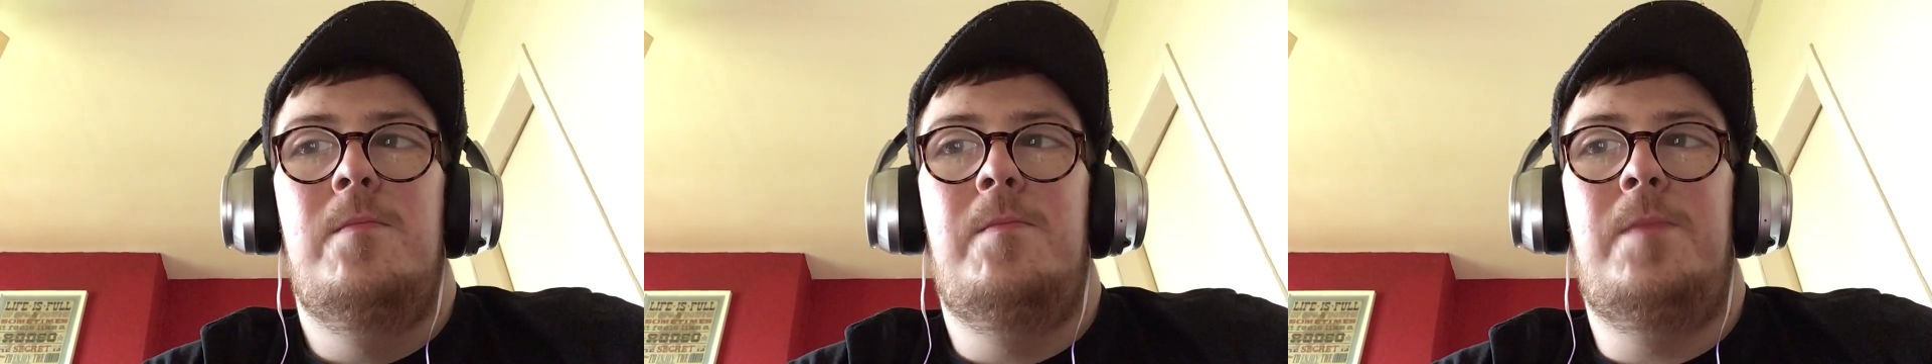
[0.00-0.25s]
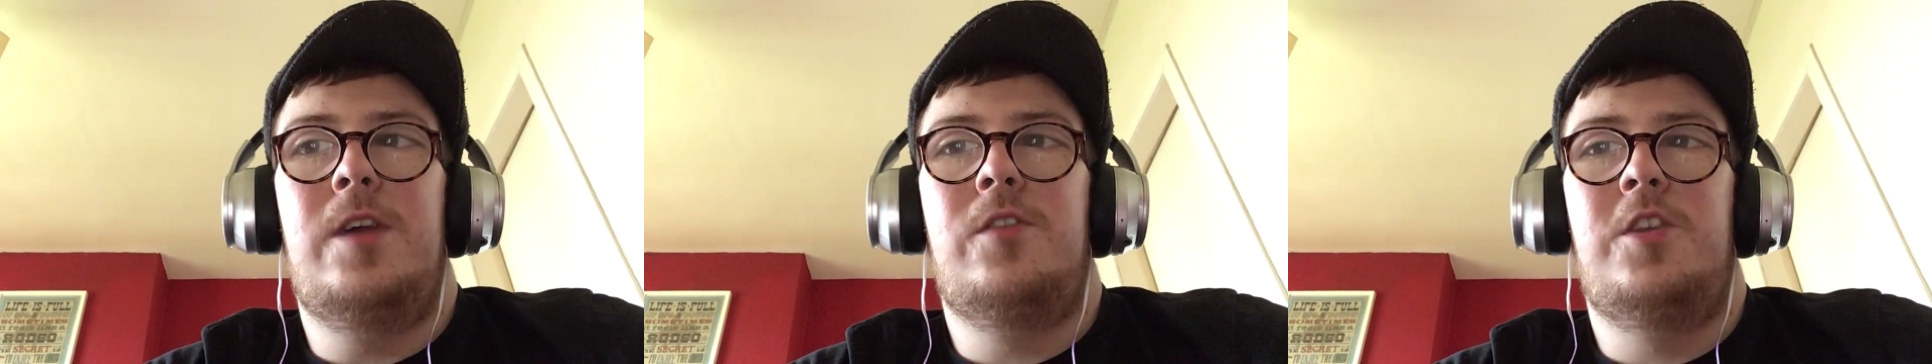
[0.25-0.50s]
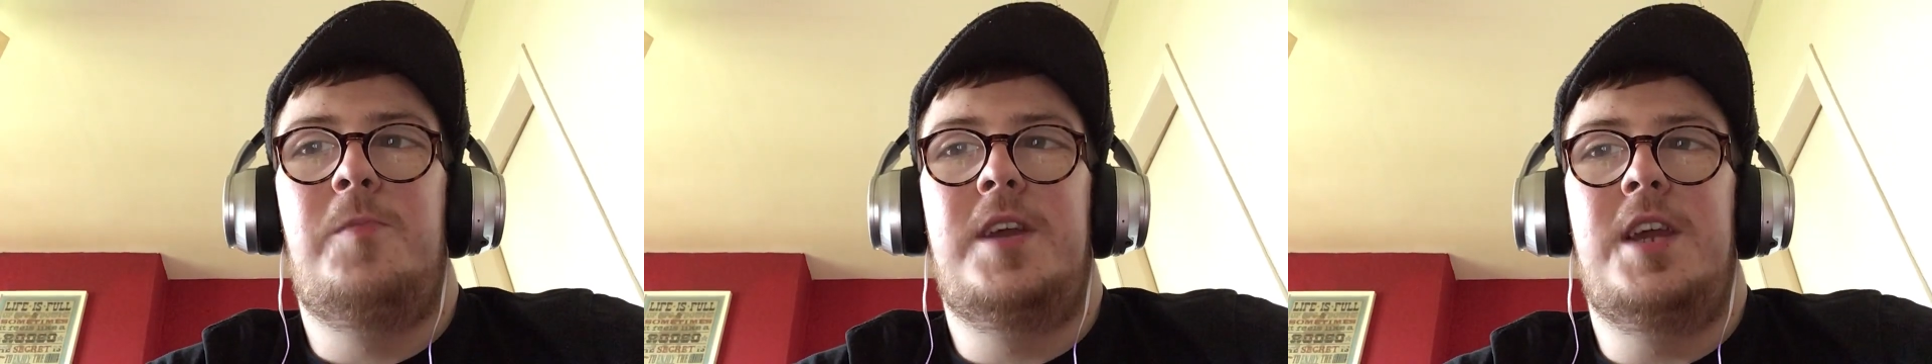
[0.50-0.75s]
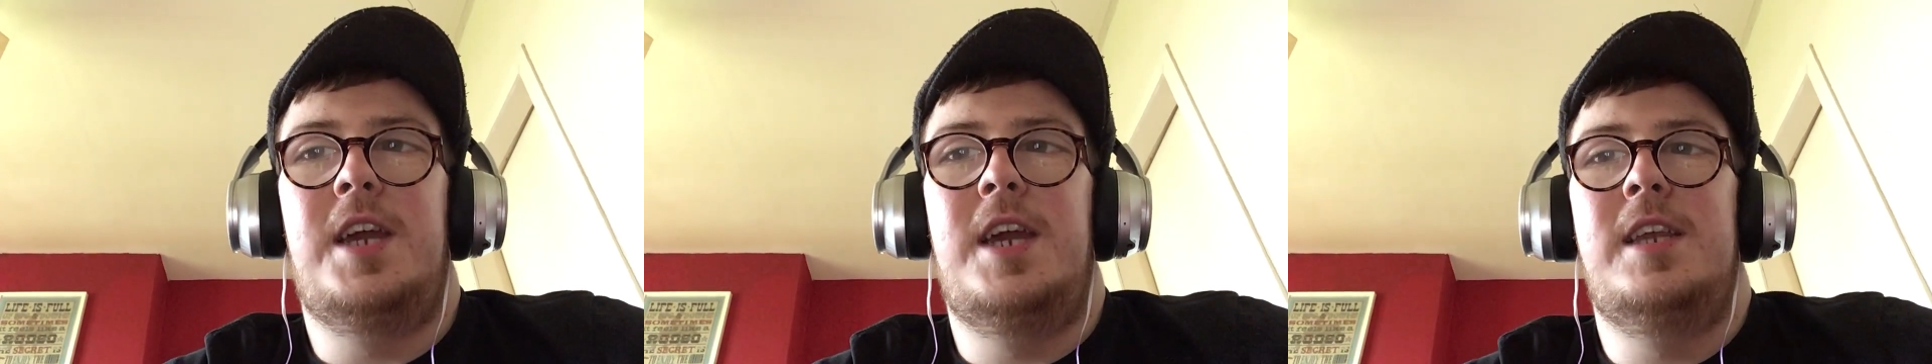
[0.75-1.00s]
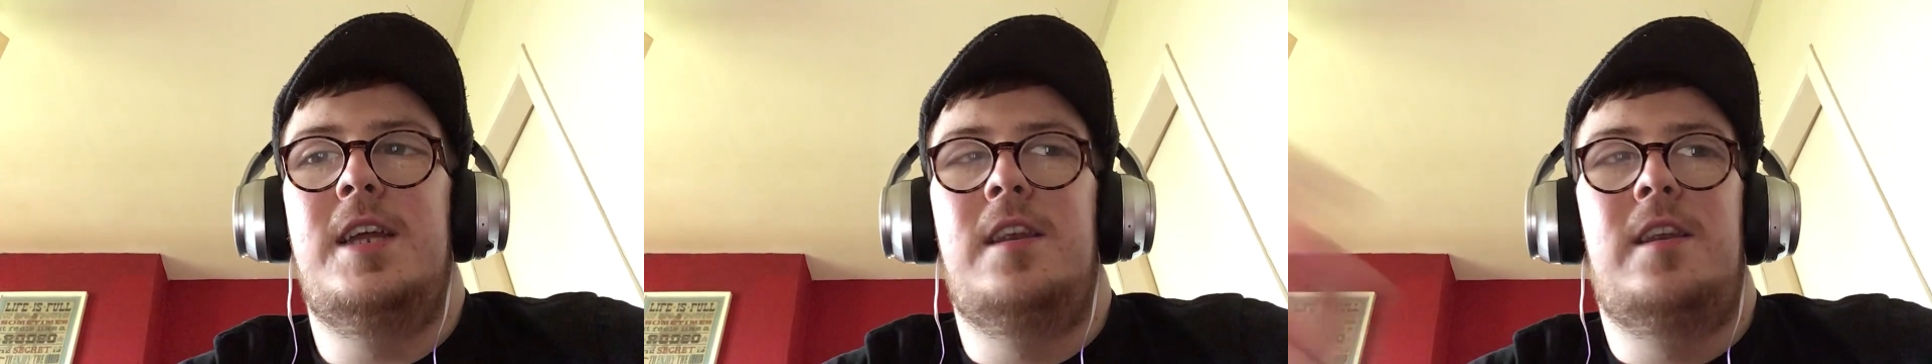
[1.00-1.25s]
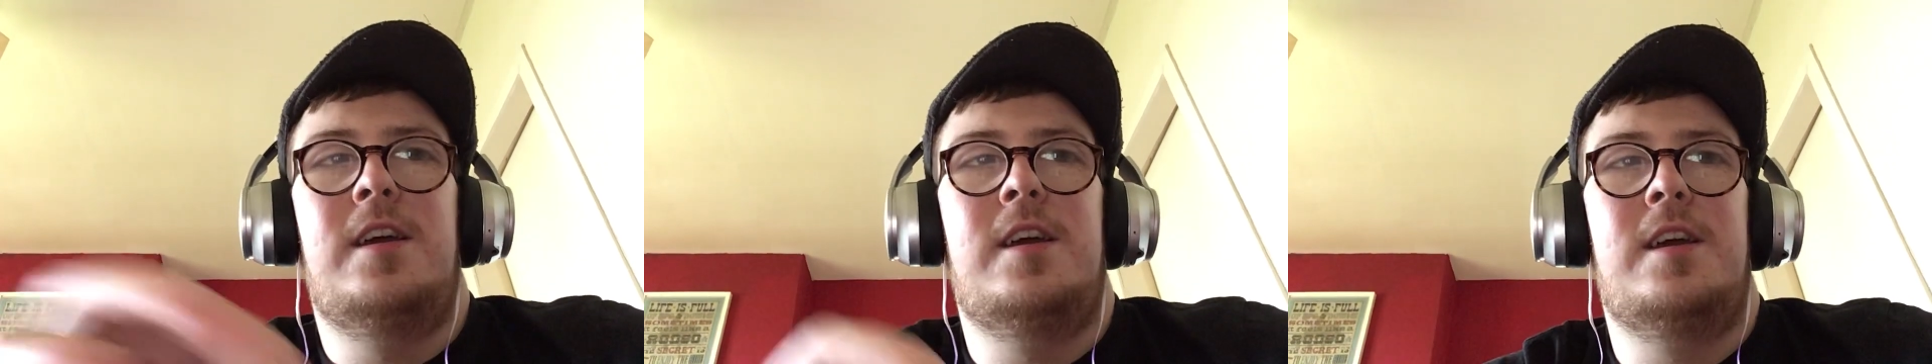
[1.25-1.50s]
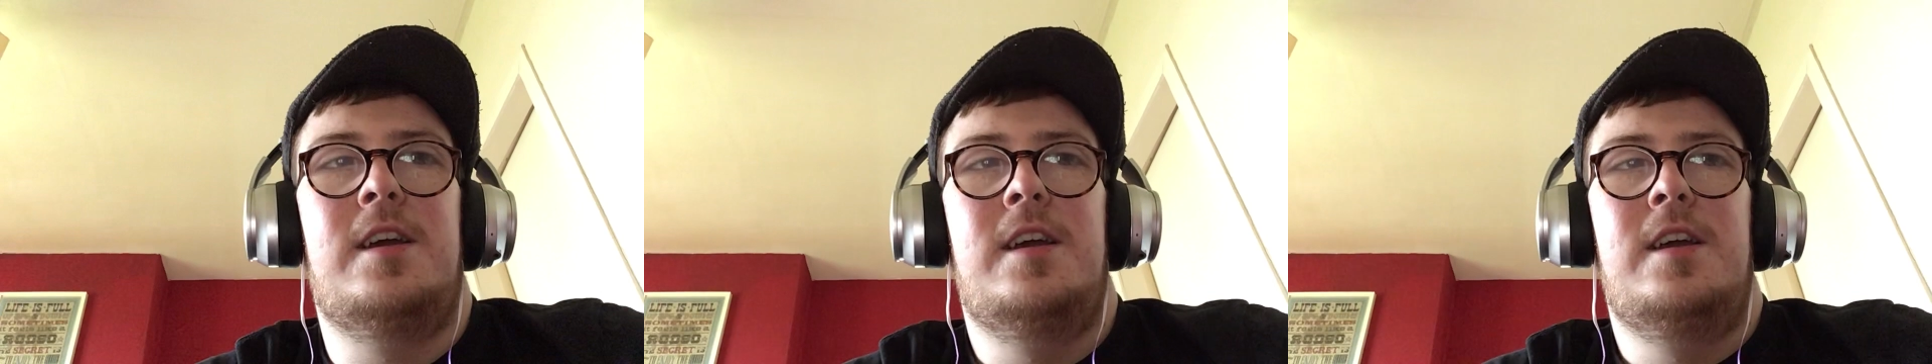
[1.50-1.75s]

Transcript: back with us back again, and uh,